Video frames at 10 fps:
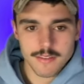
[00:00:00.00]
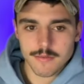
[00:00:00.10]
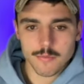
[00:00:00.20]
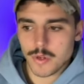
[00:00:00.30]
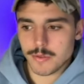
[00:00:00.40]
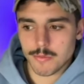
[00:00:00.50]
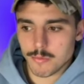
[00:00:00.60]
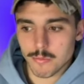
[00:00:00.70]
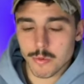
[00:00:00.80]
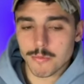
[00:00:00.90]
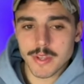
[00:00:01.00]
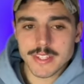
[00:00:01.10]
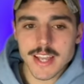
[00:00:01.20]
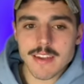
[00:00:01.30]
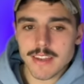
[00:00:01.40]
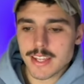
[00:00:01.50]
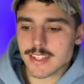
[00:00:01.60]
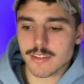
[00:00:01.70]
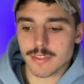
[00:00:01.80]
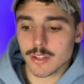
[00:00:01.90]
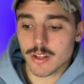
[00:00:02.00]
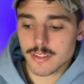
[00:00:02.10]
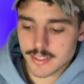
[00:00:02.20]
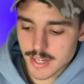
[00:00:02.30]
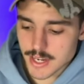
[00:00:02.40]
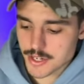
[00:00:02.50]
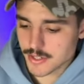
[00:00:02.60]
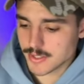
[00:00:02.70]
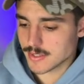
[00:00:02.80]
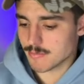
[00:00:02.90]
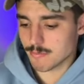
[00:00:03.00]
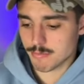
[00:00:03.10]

we would be saving ourselves a lot of discussions